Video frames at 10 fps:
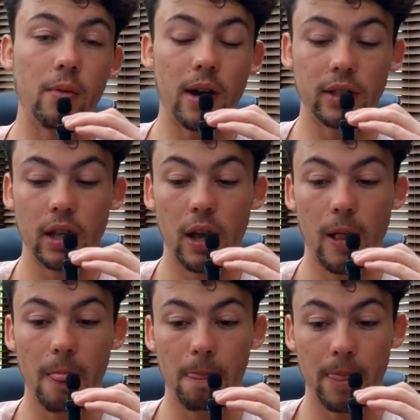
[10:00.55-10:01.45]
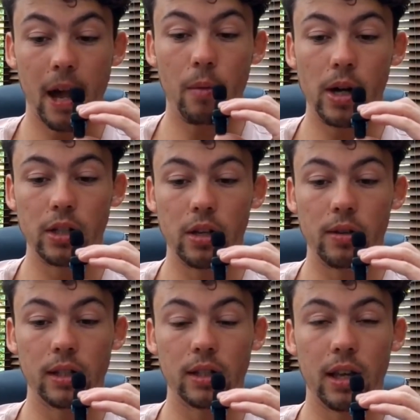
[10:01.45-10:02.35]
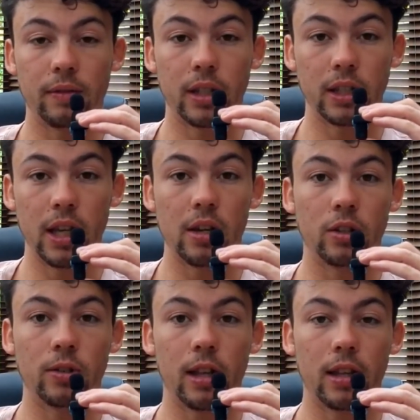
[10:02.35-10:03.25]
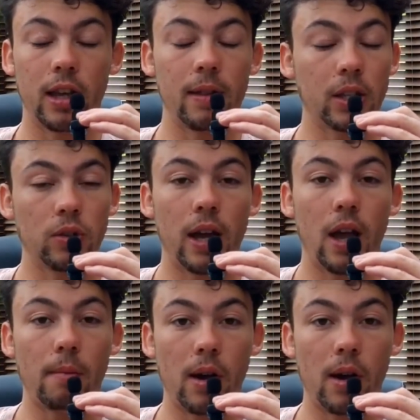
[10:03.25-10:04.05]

Whereas now what I do is if I see a good trade idea, that's great, I